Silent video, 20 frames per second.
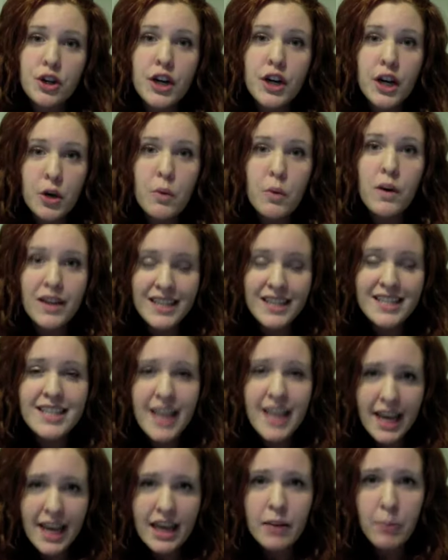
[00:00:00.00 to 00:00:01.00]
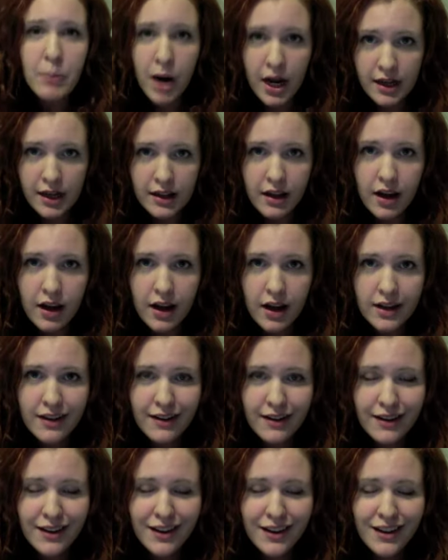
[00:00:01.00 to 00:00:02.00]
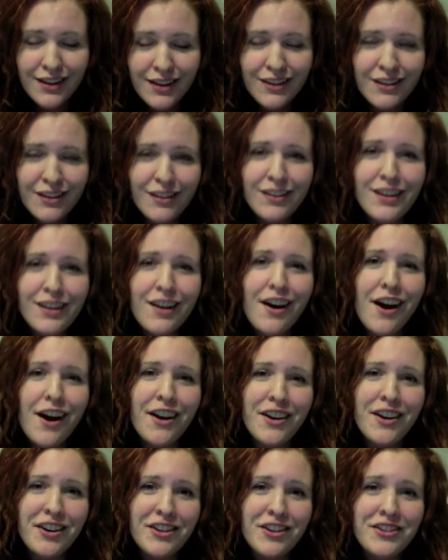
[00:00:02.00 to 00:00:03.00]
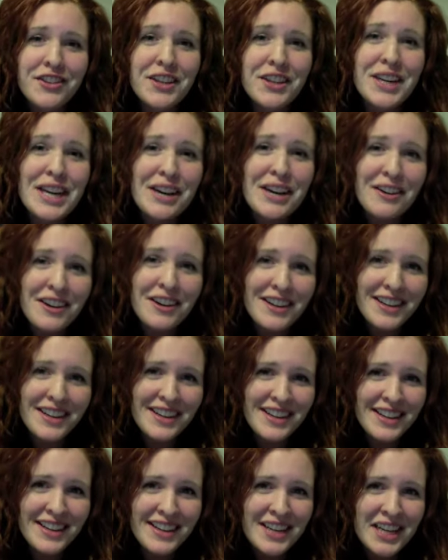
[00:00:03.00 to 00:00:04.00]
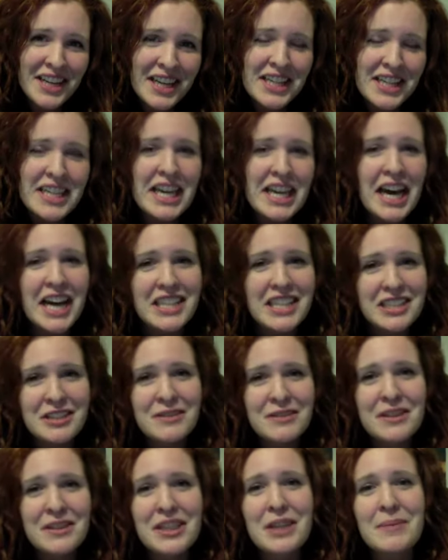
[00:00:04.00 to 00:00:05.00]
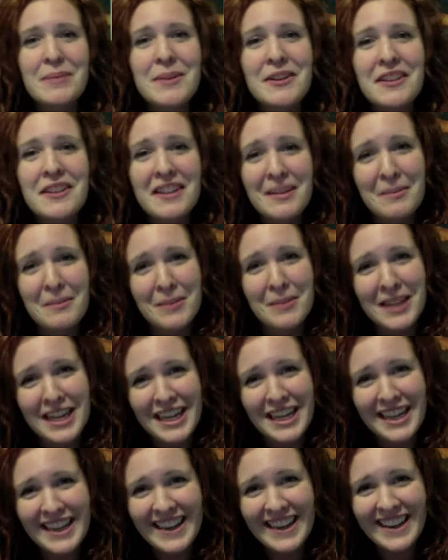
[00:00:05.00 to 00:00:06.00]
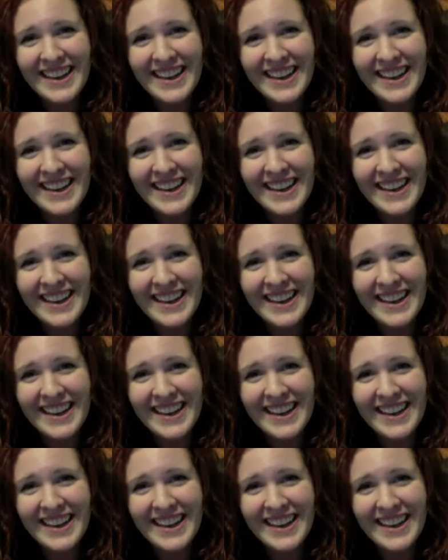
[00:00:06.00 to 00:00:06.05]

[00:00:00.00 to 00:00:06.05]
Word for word: gonna wanna say the monologue so that the auditors can hear it and cast you in the community play.